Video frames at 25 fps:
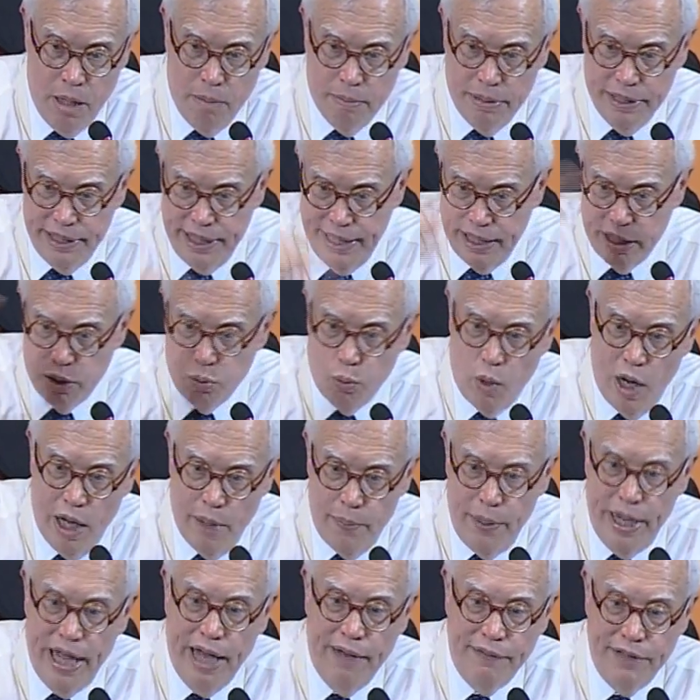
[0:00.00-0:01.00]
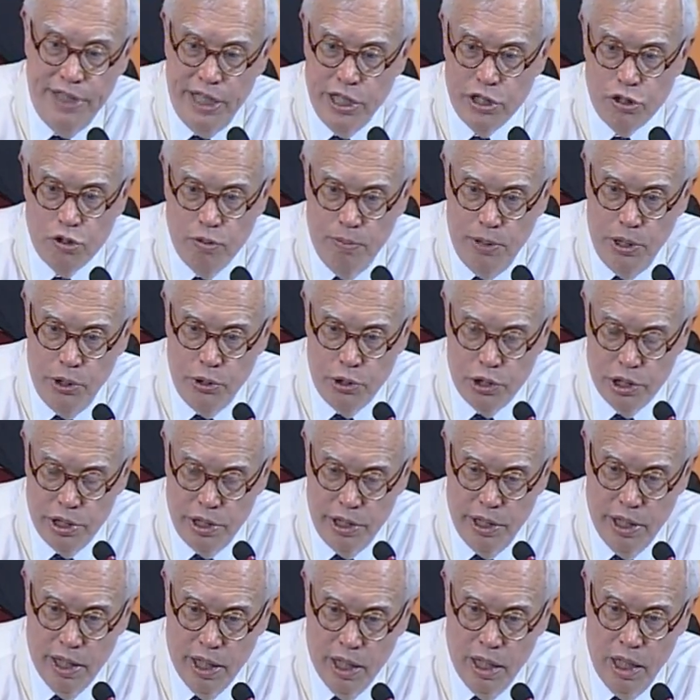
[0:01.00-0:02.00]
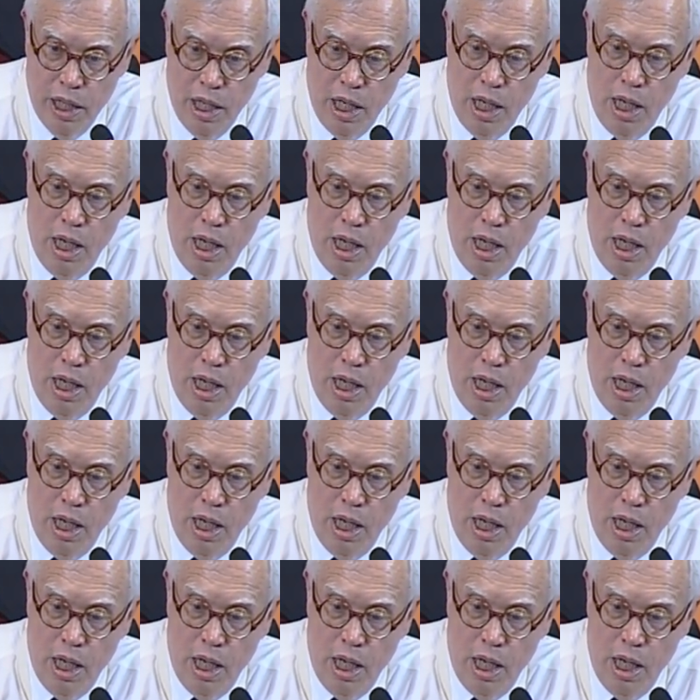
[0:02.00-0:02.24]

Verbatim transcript: But that's why we have a distribution here.